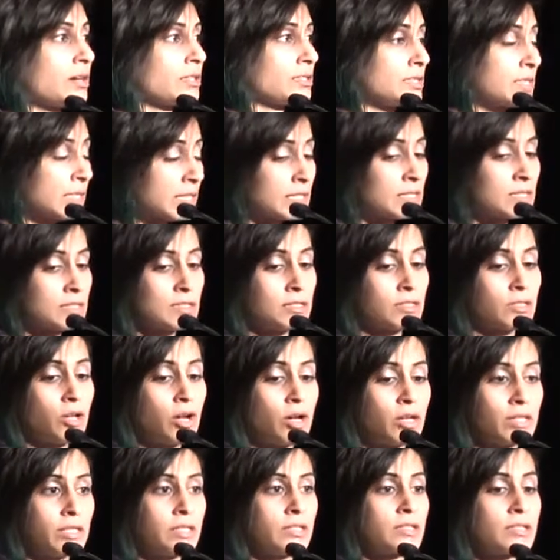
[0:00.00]
tickets in the
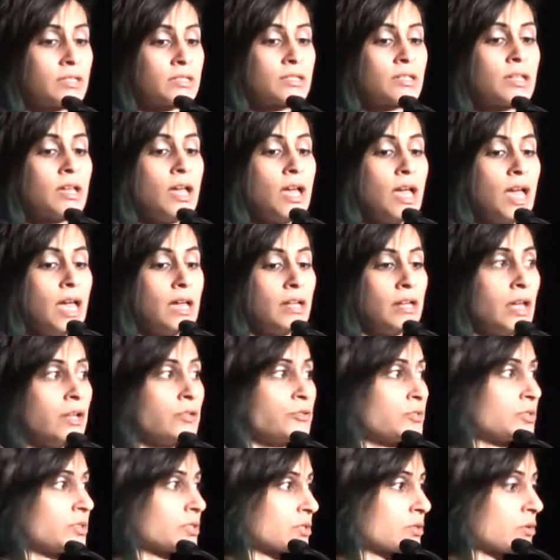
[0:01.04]
audience, and
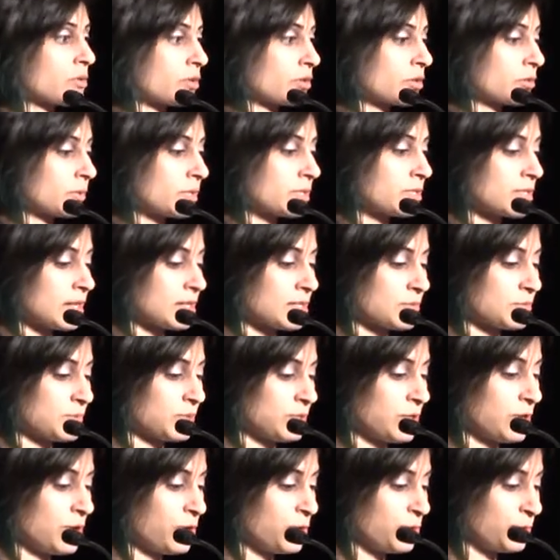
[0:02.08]
Andreessen Horowitz, as we
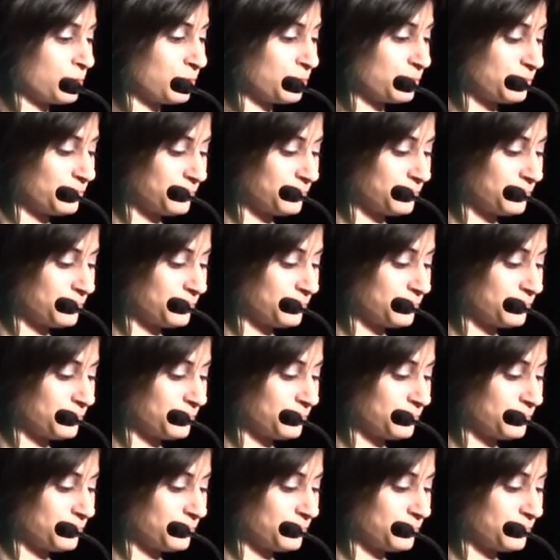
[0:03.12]
know.